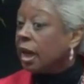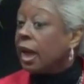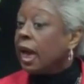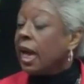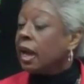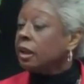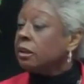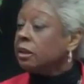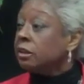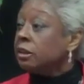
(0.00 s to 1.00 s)

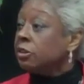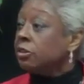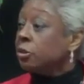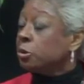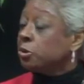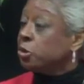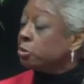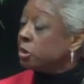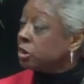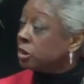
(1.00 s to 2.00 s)
And the school
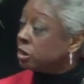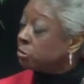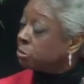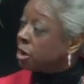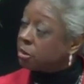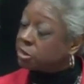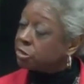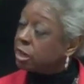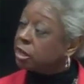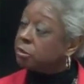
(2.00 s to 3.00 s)
superintendent
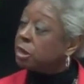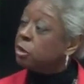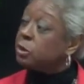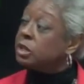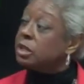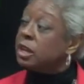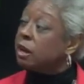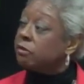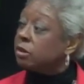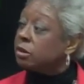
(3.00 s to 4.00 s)
promised him he would
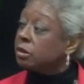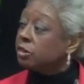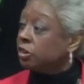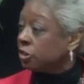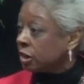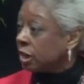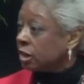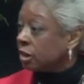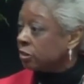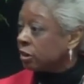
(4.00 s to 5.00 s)
never teach
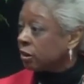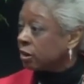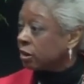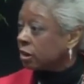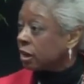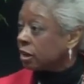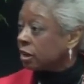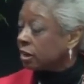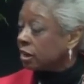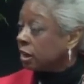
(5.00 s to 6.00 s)
again in South Carolina,
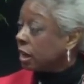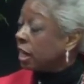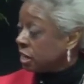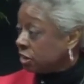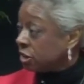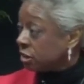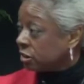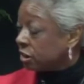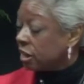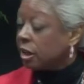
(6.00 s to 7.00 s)
and he
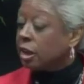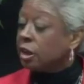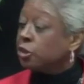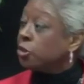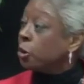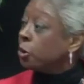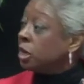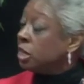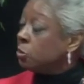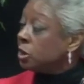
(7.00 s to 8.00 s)
didn't. So
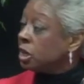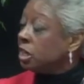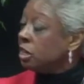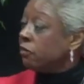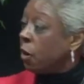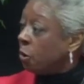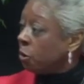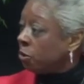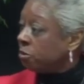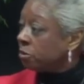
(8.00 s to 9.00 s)
he would leave
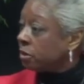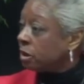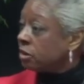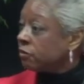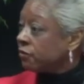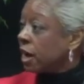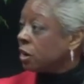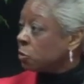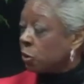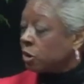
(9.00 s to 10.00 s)
home to
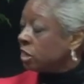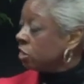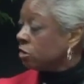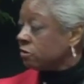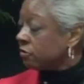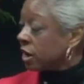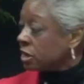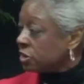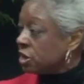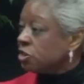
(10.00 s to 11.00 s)
find work. He couldn't
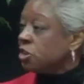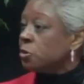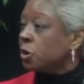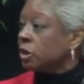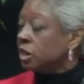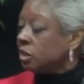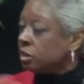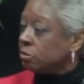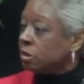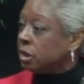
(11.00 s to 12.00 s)
find teaching work. He
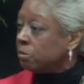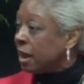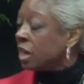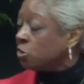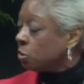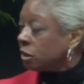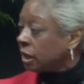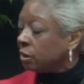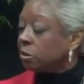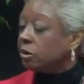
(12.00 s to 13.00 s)
did manual
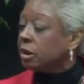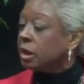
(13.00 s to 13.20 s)
labor.